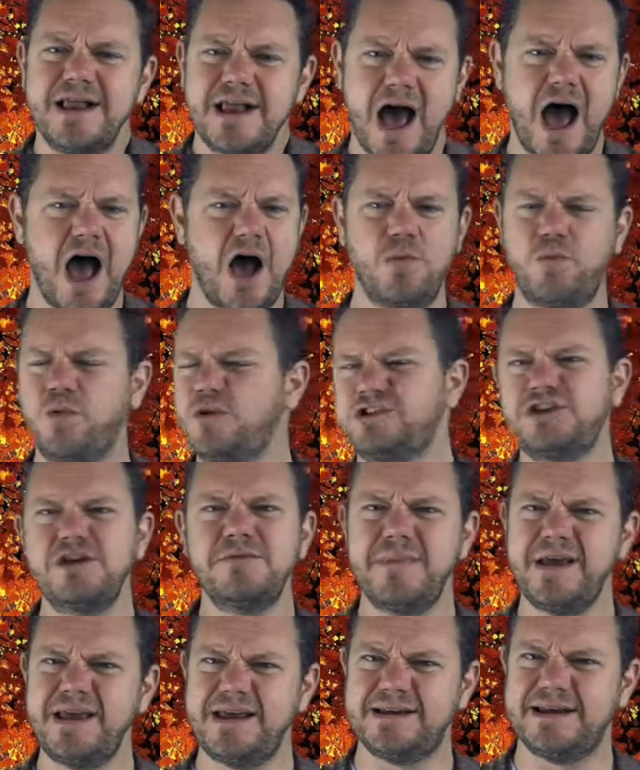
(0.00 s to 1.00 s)
What do you
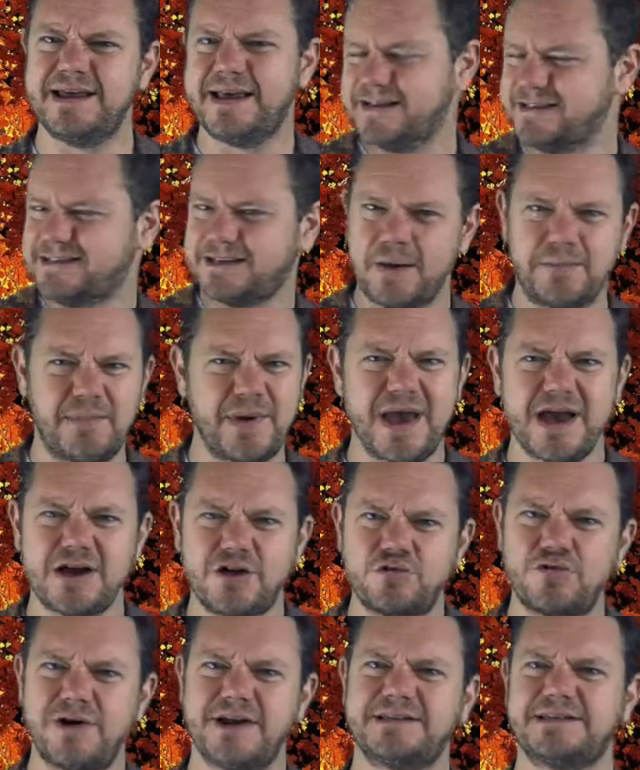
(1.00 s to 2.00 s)
mean is a bit
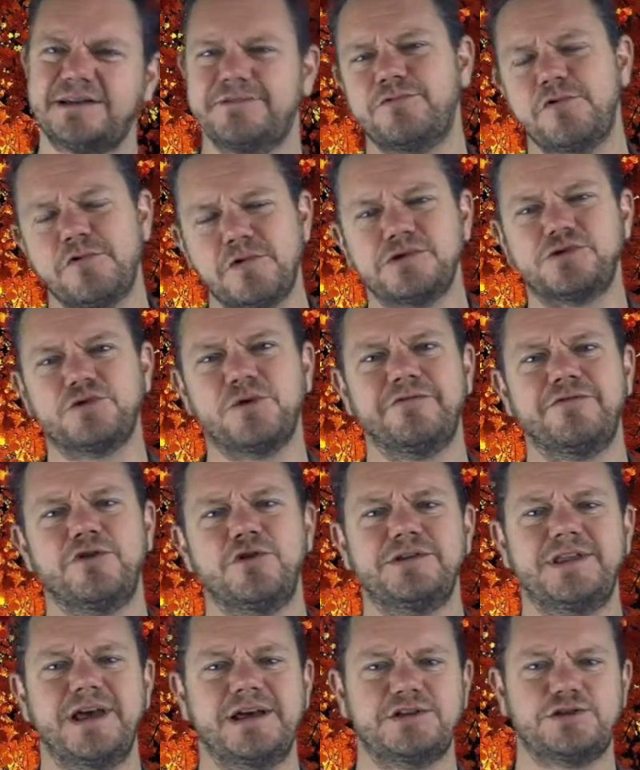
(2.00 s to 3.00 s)
aggressive. We want to
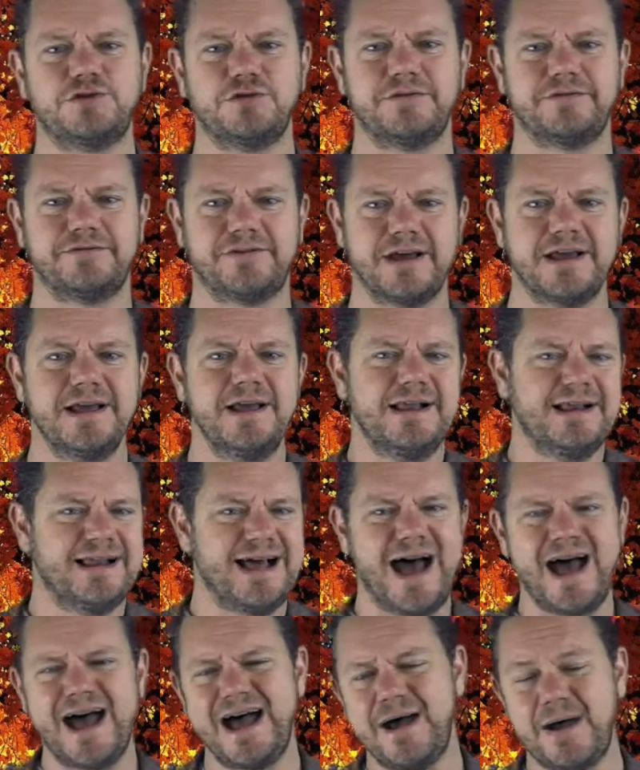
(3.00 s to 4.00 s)
avoid that sort of thing.
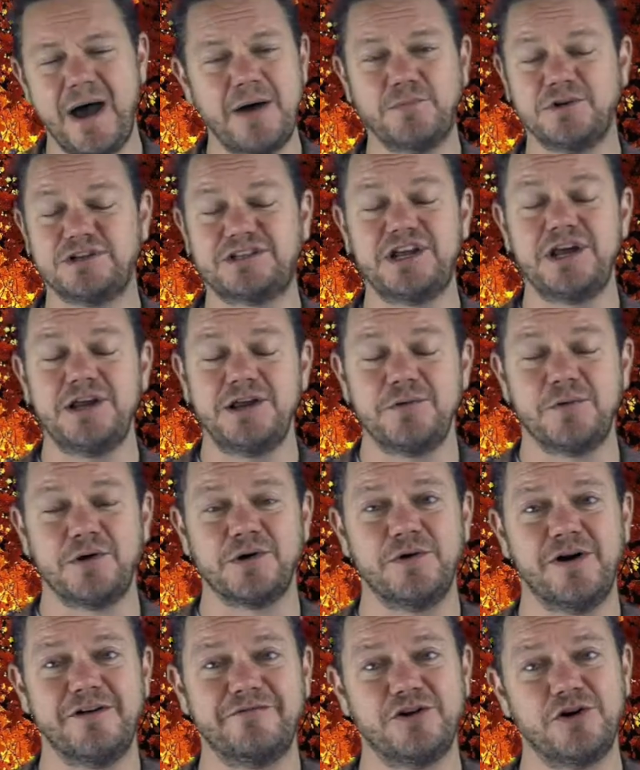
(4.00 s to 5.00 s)
And we certainly want
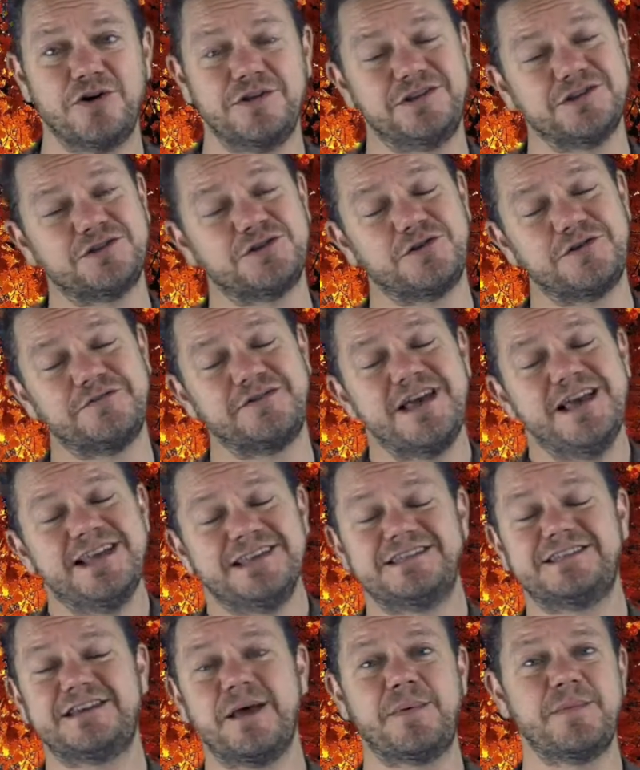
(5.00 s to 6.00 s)
to avoid the sort of
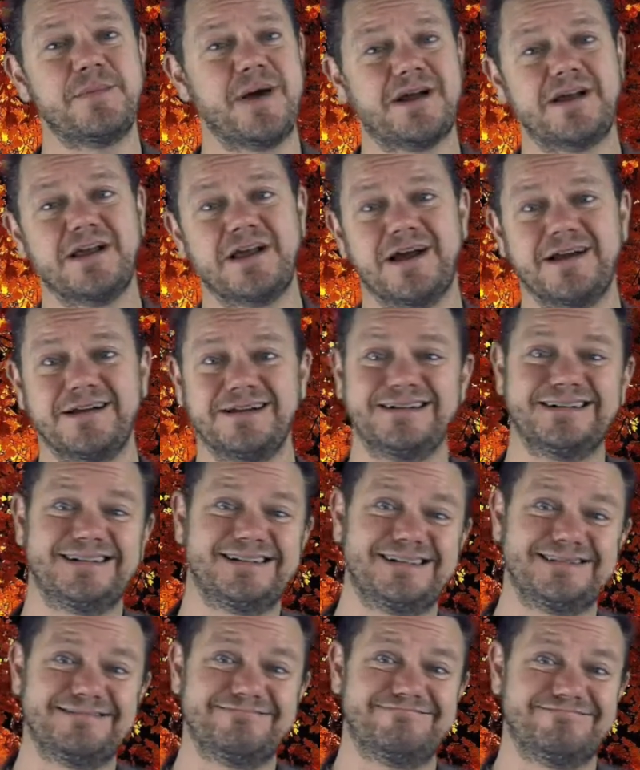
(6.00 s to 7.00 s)
stepping back and going,
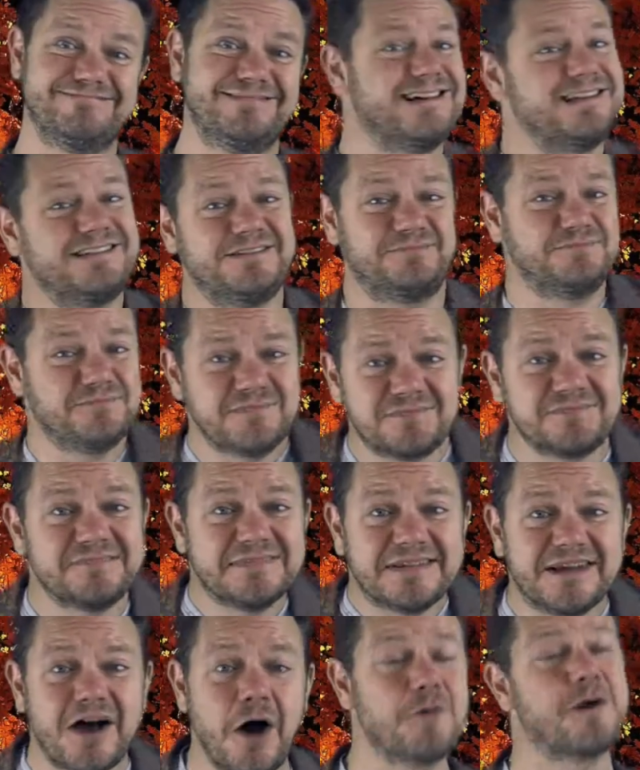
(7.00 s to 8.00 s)
well,
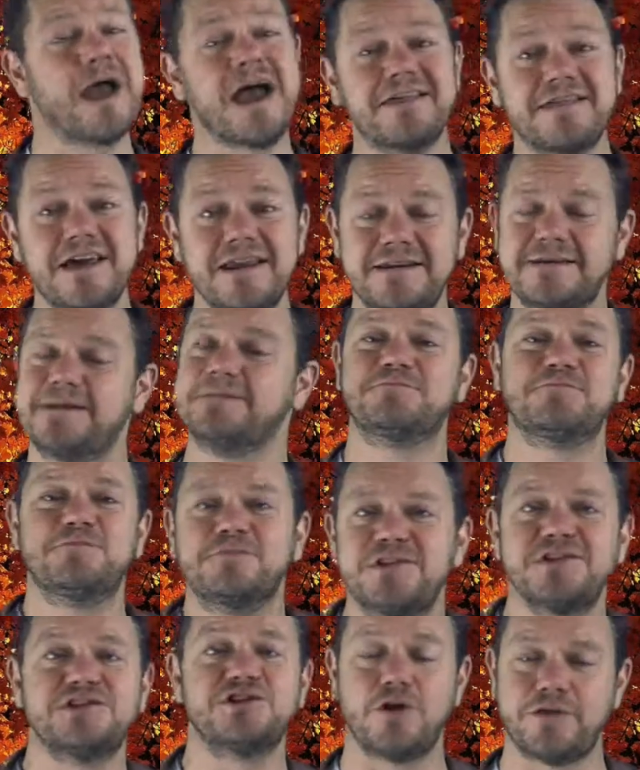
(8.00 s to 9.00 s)
okay, then
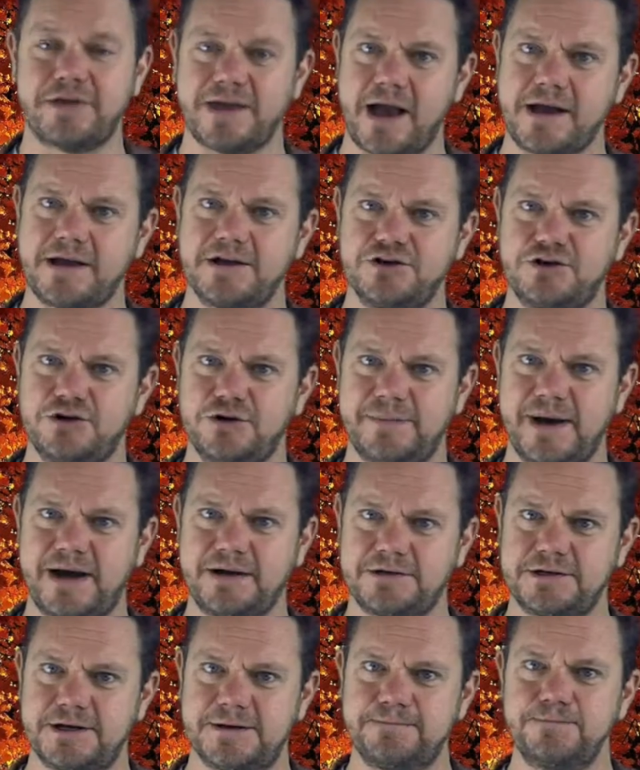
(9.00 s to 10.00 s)
there's nothing I can do
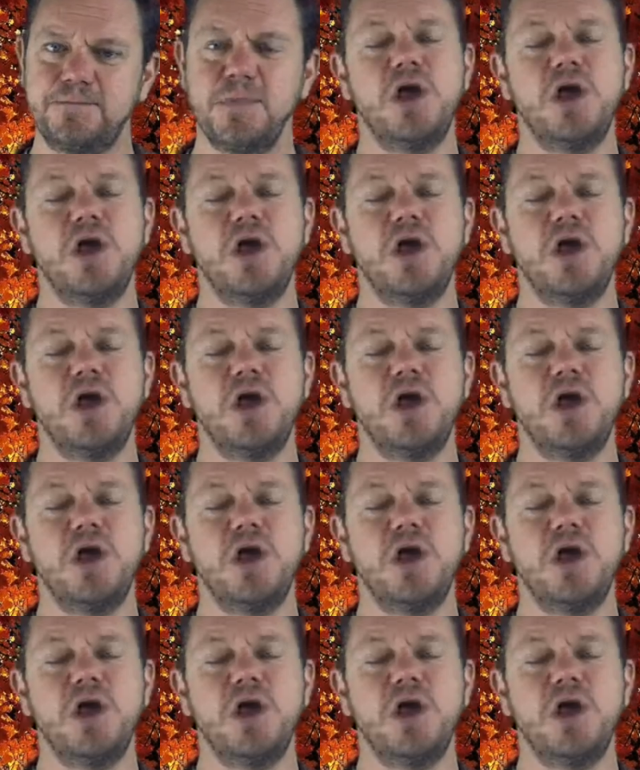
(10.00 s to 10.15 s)
about it.